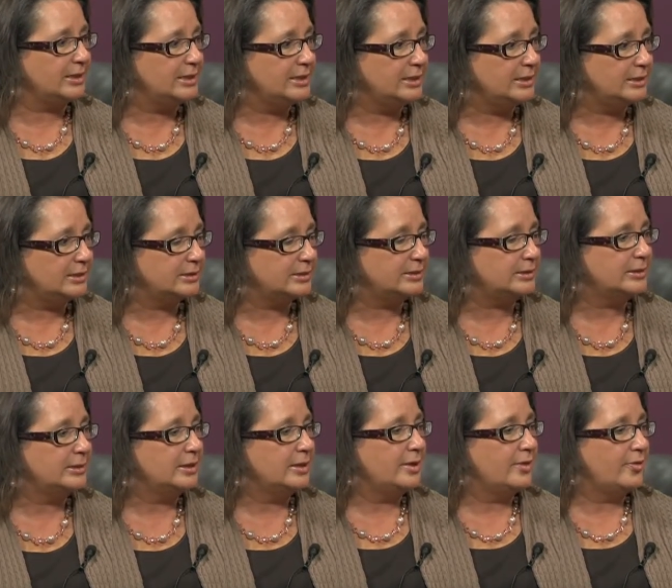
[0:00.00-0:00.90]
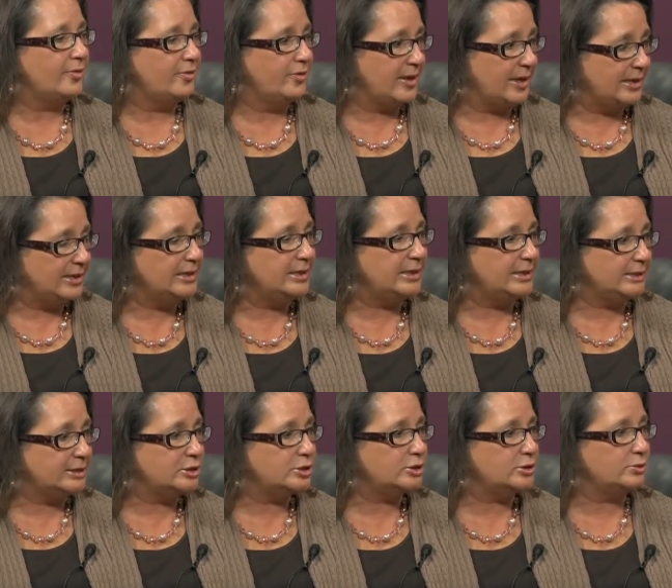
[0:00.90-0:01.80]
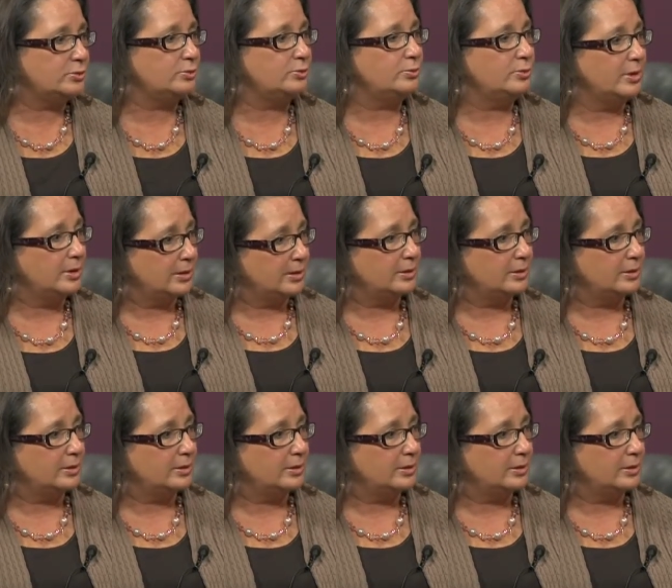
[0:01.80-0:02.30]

in they need to